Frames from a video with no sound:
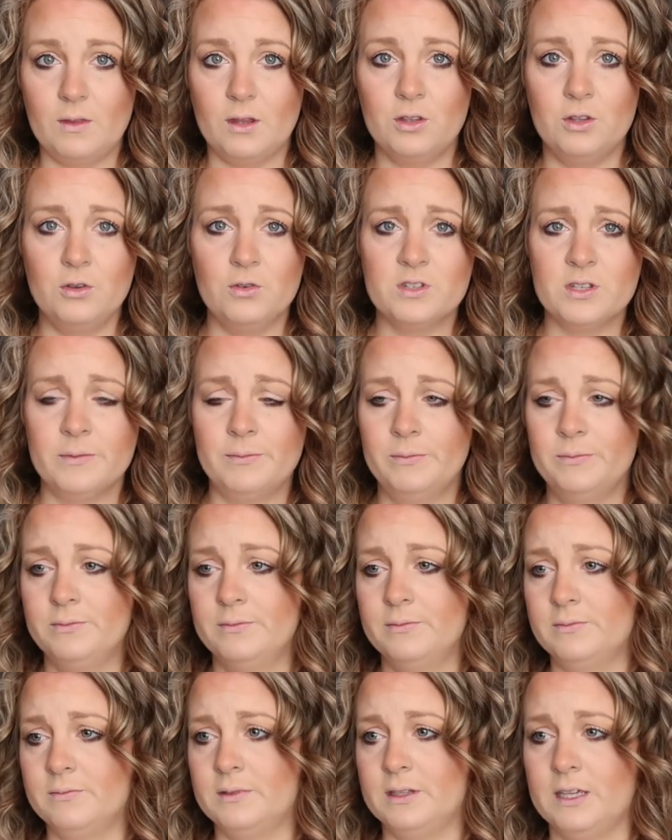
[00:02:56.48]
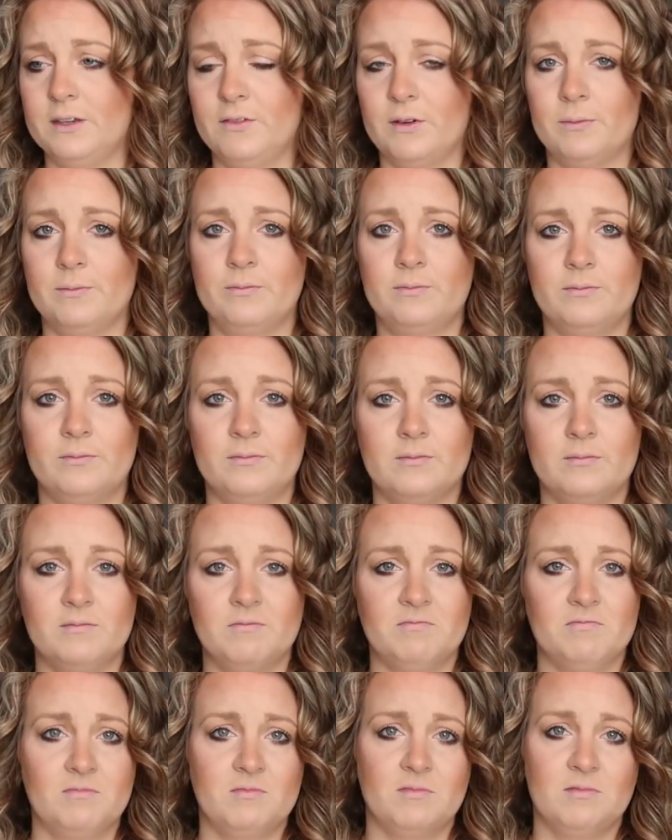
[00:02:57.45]
Use them, leave them
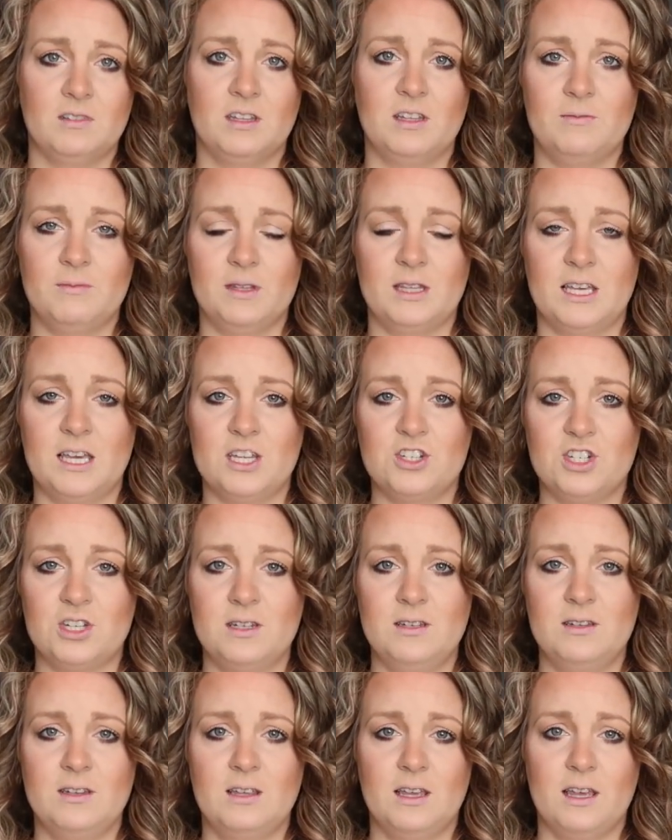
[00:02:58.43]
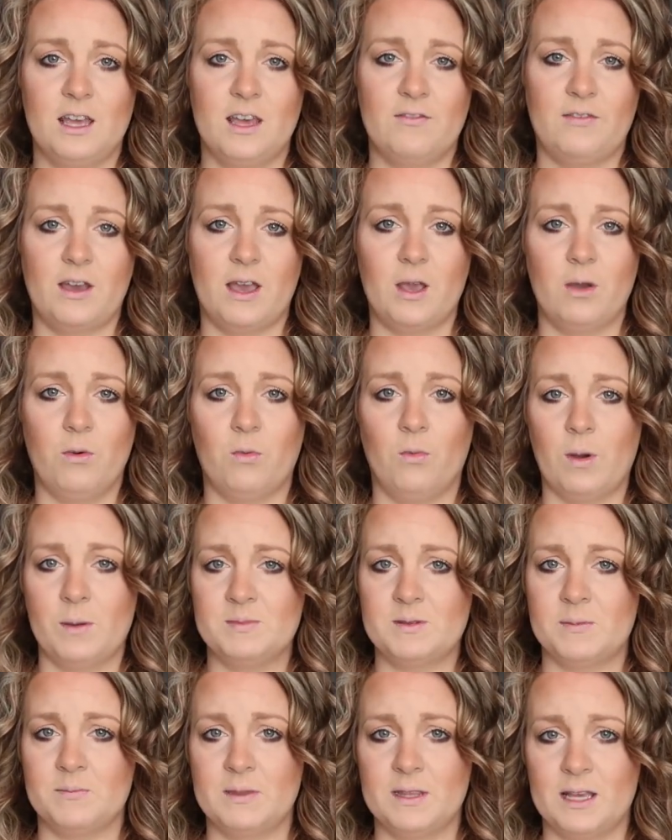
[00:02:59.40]
in the kitchen. If I wipe
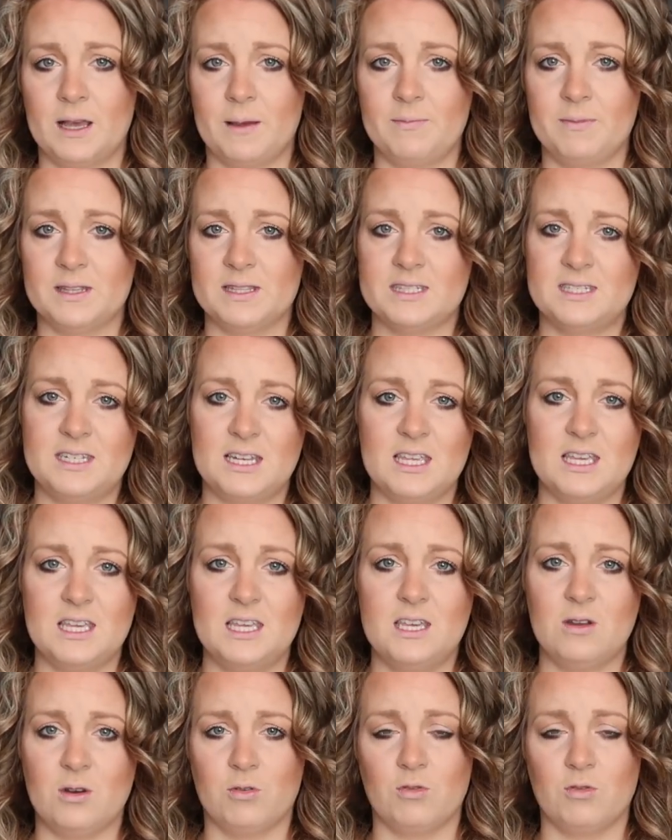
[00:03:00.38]
something up that's sticky or